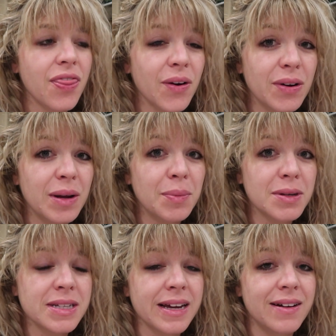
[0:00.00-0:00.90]

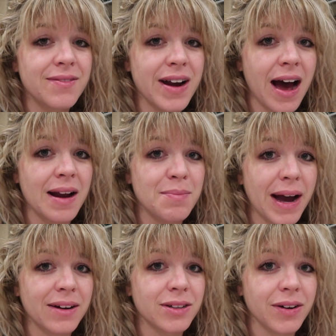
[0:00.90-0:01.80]
30% of
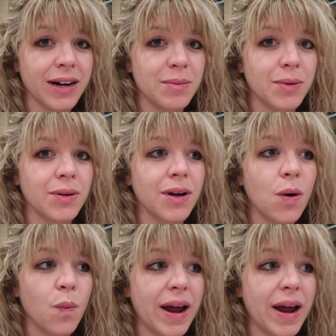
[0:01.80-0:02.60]
non-biodegradable